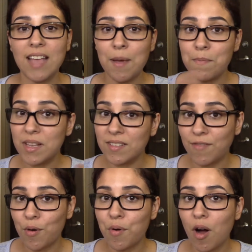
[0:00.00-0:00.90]
a missed
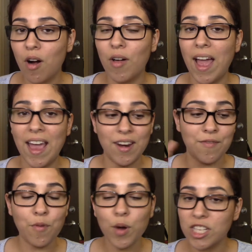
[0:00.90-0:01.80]
phone call and a
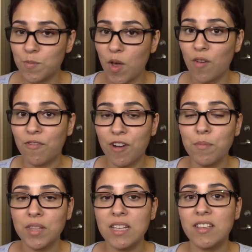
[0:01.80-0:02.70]
voicemail
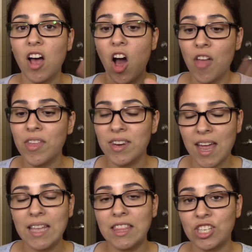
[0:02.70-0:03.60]
from Lisa on the
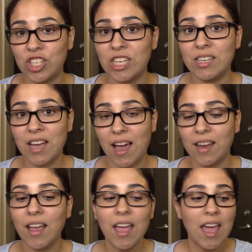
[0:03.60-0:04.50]
night that she died.